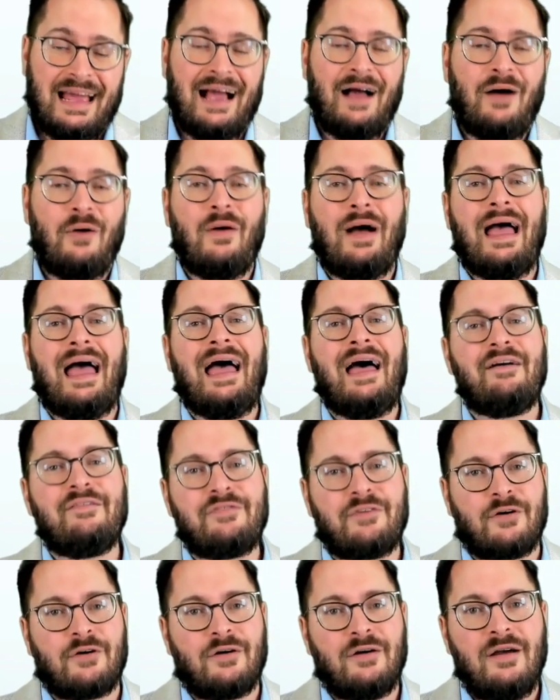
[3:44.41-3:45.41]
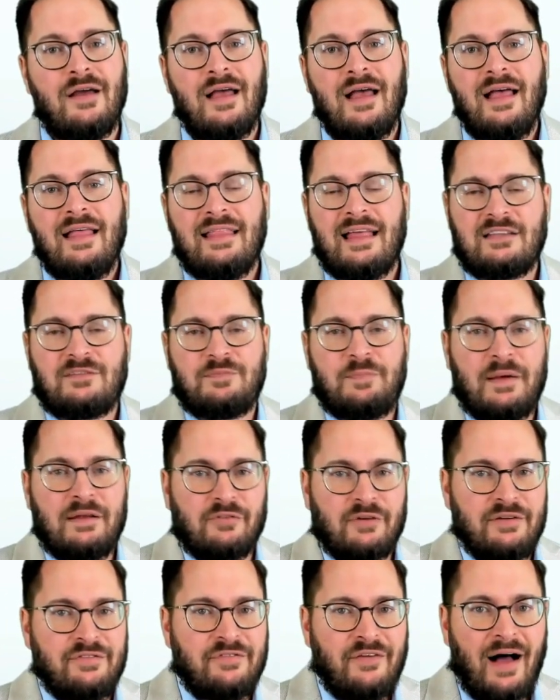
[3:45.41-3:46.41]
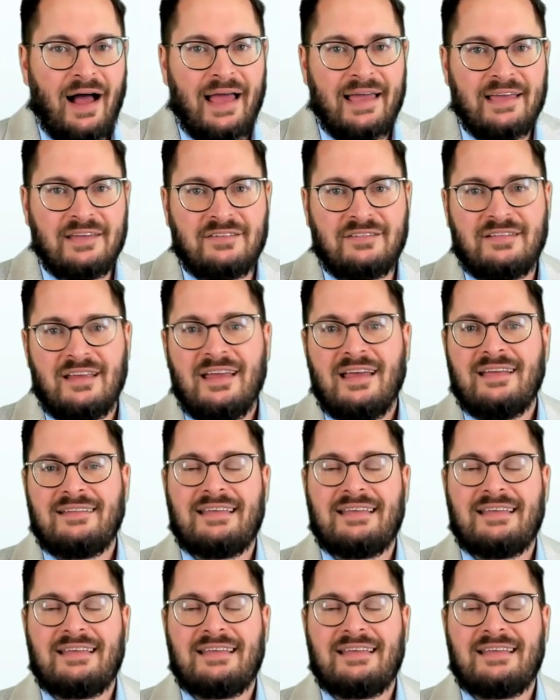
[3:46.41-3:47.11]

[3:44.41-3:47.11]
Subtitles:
However, that's been revised